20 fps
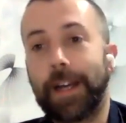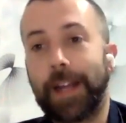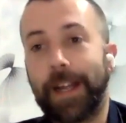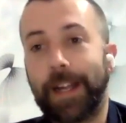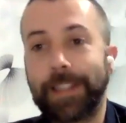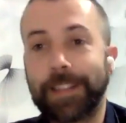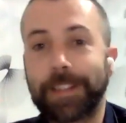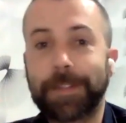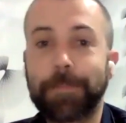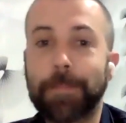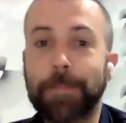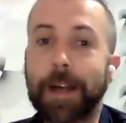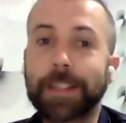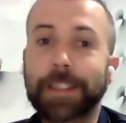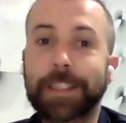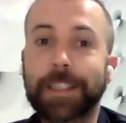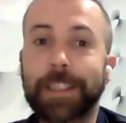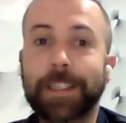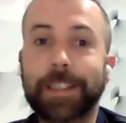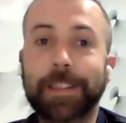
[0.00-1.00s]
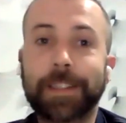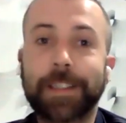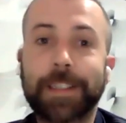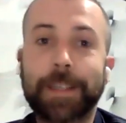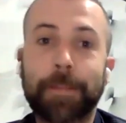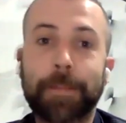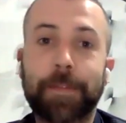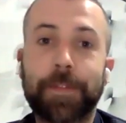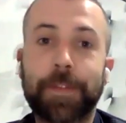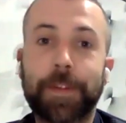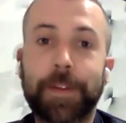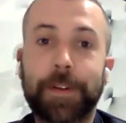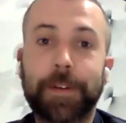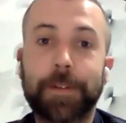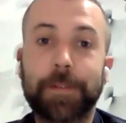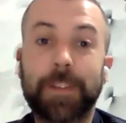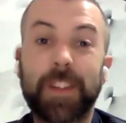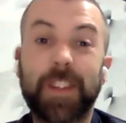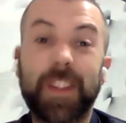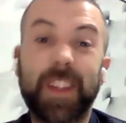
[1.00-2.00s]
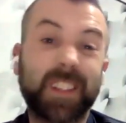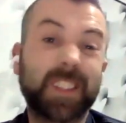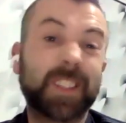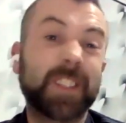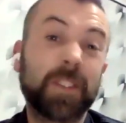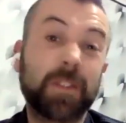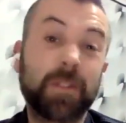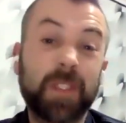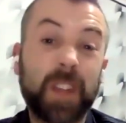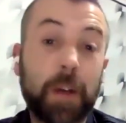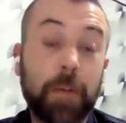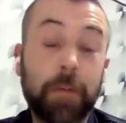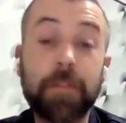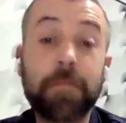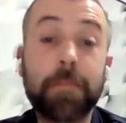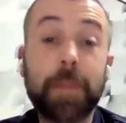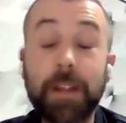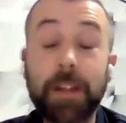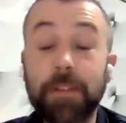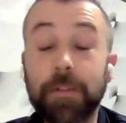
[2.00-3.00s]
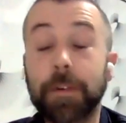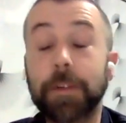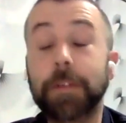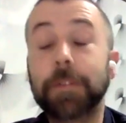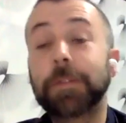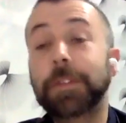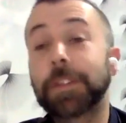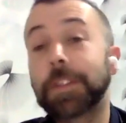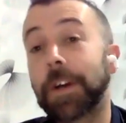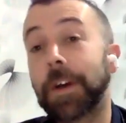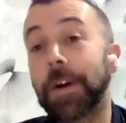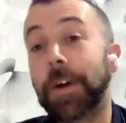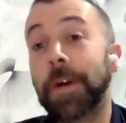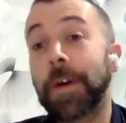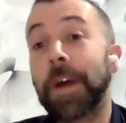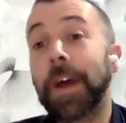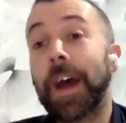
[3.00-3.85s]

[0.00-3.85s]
is masking some of the things that we've been through. So